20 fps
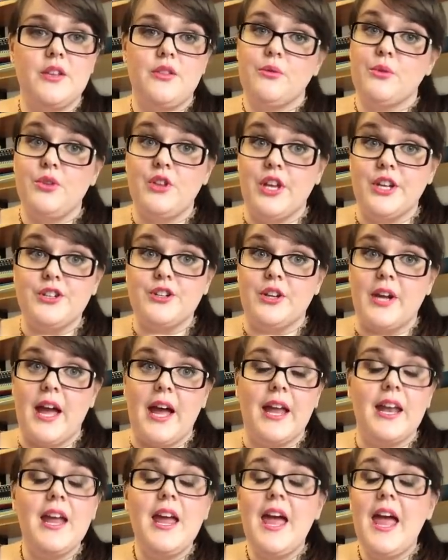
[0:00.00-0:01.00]
through the
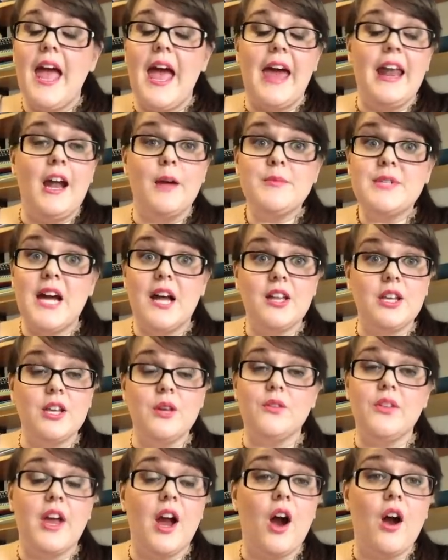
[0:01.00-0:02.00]
internet. And I'm telling
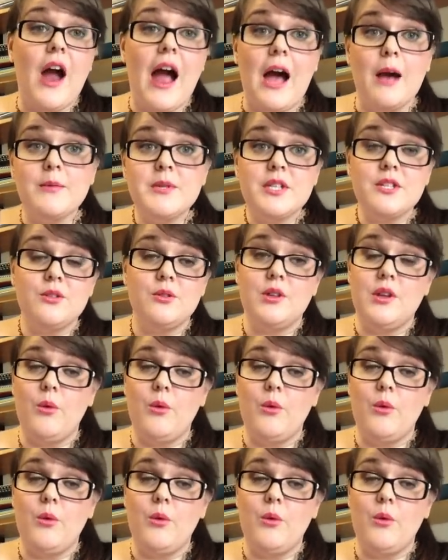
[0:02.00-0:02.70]
you, they are absolutely